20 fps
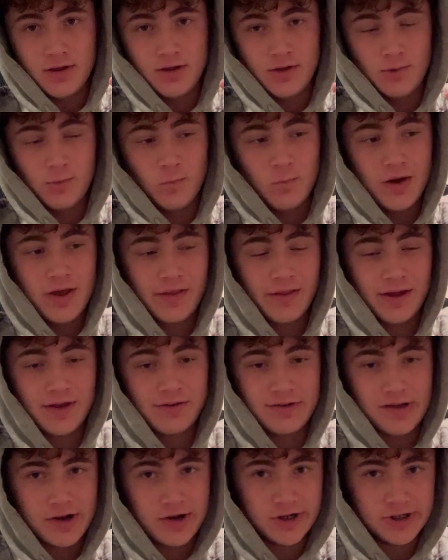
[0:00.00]
way
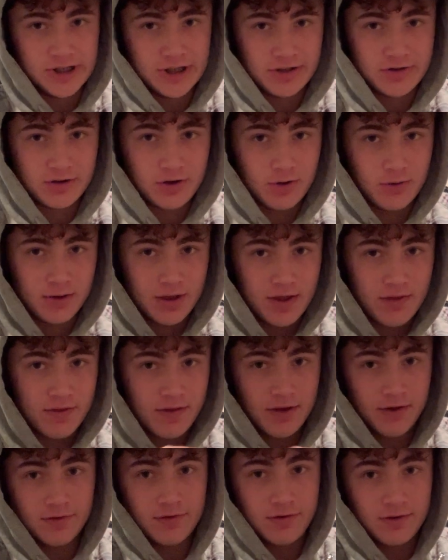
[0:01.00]
less energy to go and get
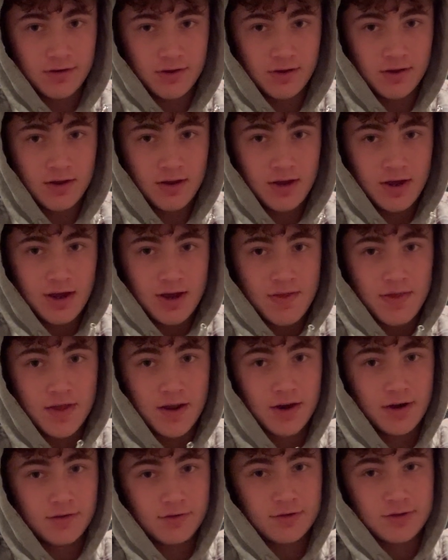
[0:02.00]
this than
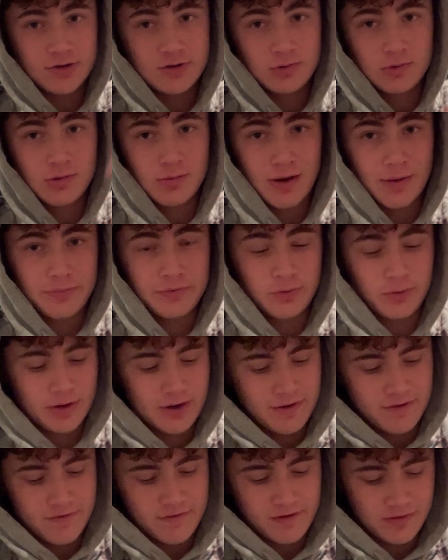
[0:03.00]
it is to swim up
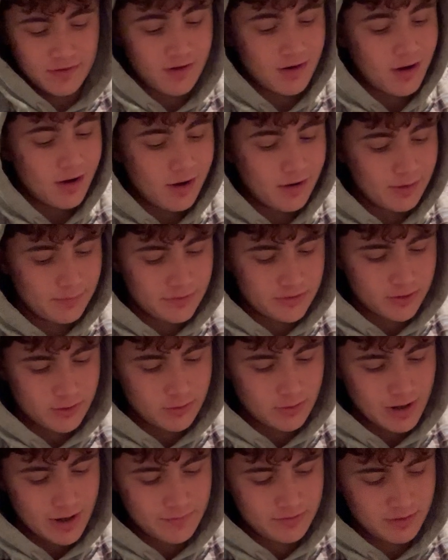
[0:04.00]
20 feet in the column to go
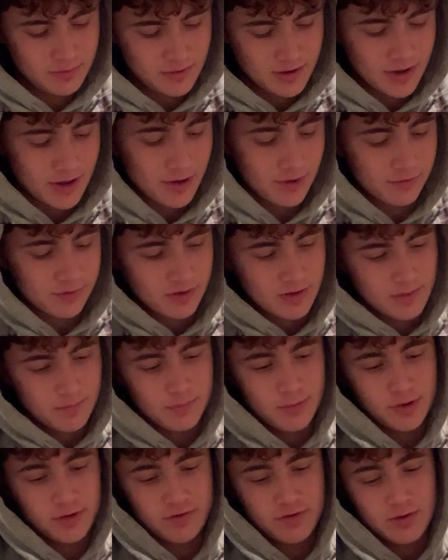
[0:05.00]
grab something else that
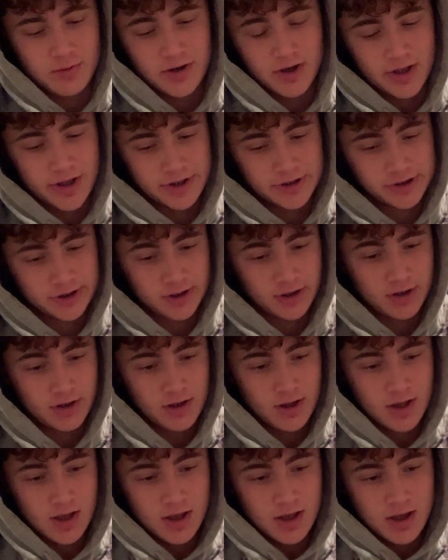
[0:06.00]
puts you in danger,
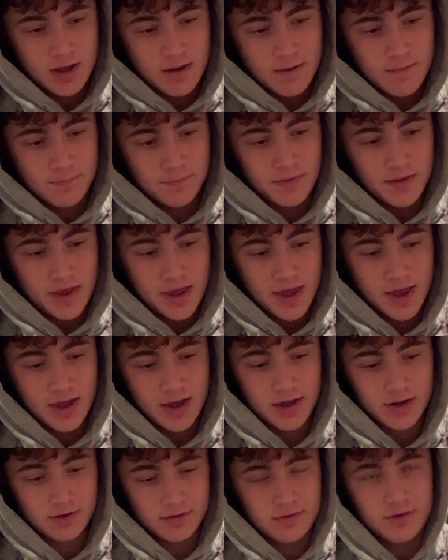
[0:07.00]

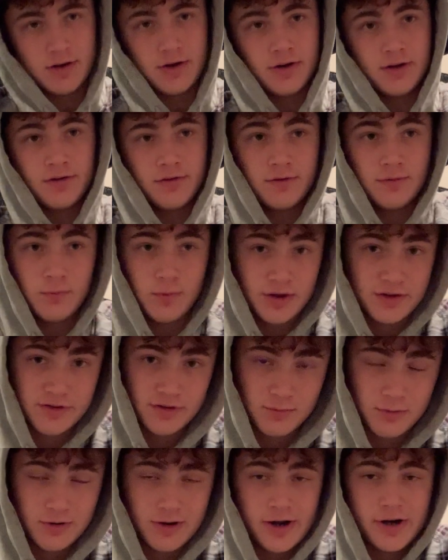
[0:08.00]
and you're just
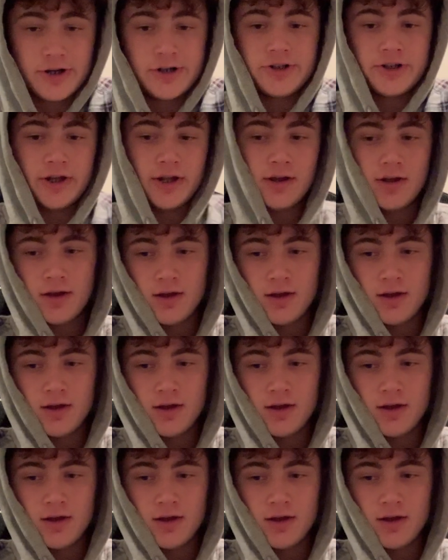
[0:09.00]
wasting more energy.